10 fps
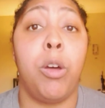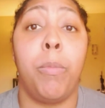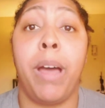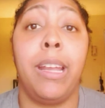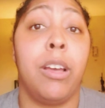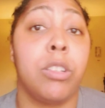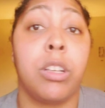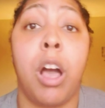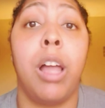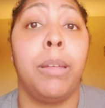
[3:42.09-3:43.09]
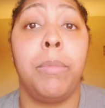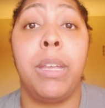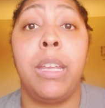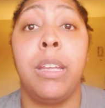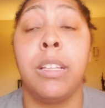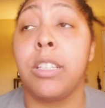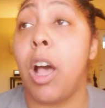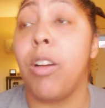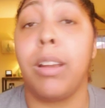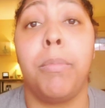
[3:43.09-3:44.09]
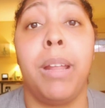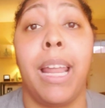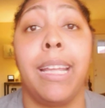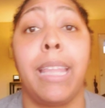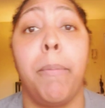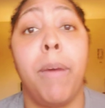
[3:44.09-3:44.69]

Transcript: nobody else calling me, talking to me like that.